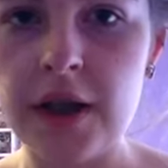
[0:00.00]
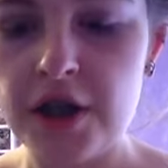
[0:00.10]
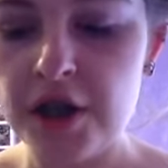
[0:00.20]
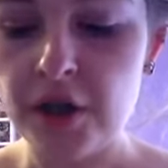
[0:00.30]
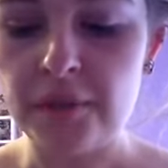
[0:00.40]

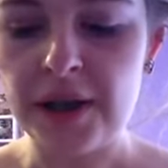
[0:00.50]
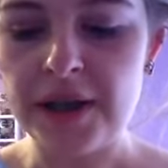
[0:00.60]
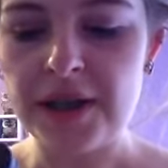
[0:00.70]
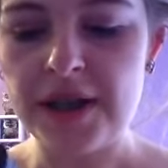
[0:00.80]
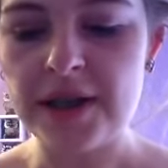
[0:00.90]
she got me
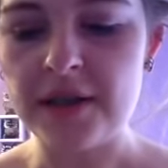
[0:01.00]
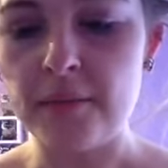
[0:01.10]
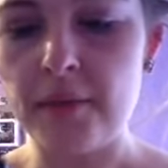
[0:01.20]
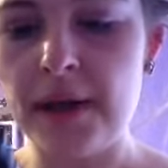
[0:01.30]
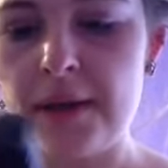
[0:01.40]
this
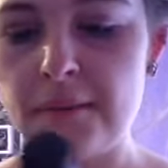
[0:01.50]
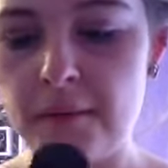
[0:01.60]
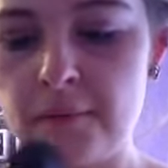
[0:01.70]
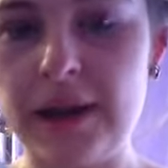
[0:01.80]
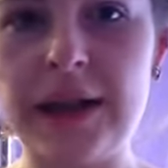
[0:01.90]
um,
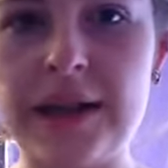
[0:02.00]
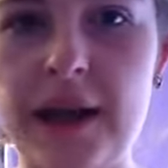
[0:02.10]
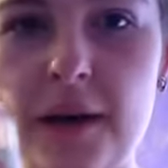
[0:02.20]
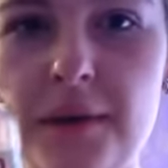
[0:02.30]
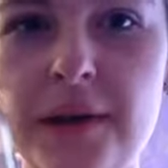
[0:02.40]
Black
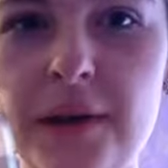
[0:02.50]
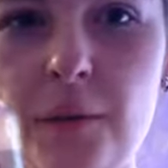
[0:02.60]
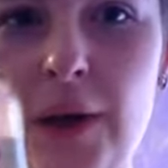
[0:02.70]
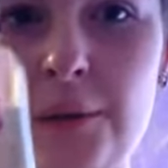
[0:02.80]
Tower white